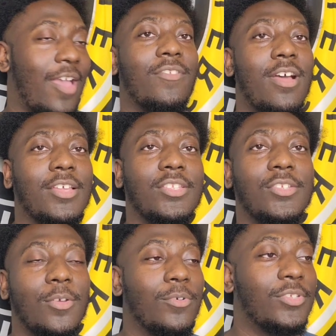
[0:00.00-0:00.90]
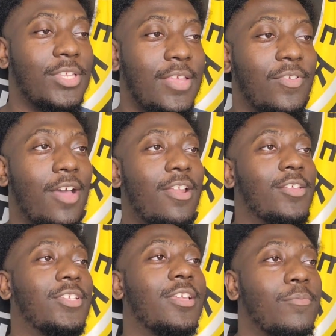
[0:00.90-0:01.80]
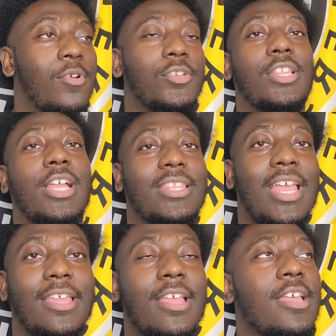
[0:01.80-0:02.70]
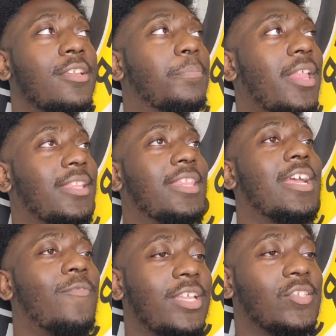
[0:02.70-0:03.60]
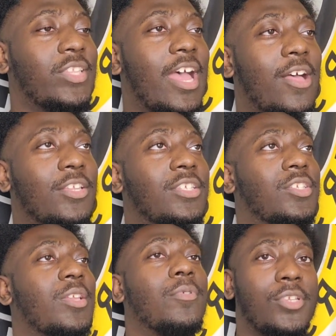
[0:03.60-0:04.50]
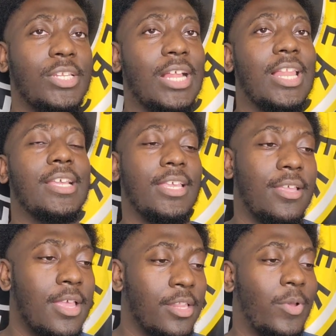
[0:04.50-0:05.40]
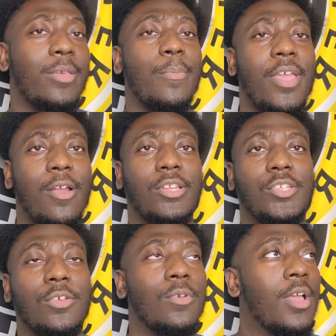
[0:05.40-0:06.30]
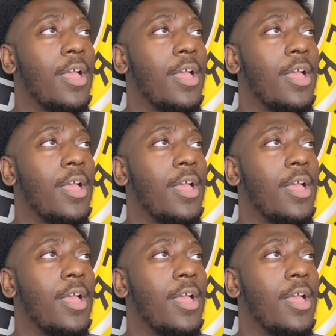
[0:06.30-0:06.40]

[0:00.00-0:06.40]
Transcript: Calvin Austin. So we'll see if Calvin Austin can emerge to like that, to play like that. I feel like his style is similar to Tyler Lockett, so I keep comparing it to.